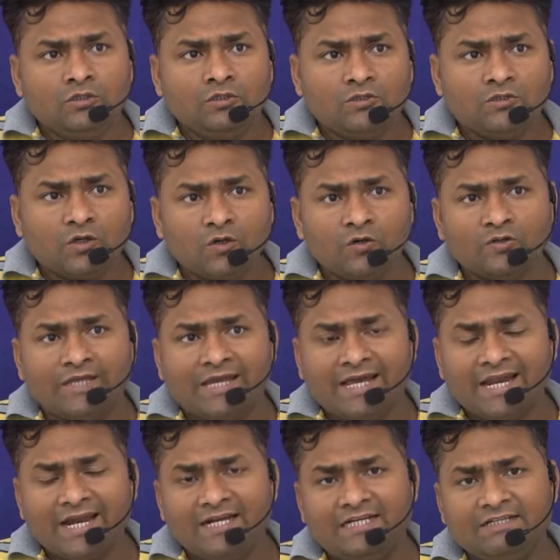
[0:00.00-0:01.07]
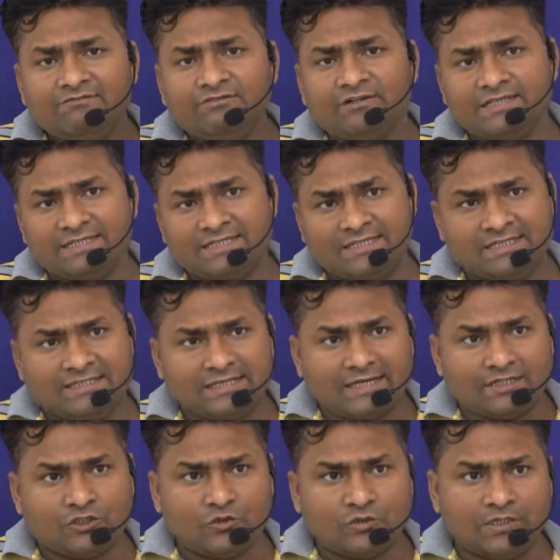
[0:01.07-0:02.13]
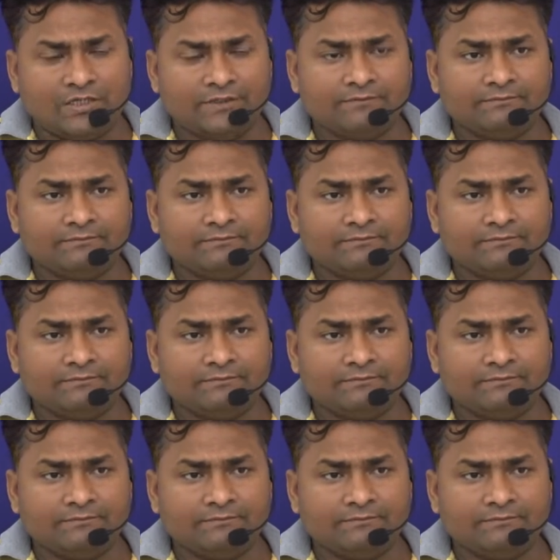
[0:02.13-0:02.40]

So there are differences actually.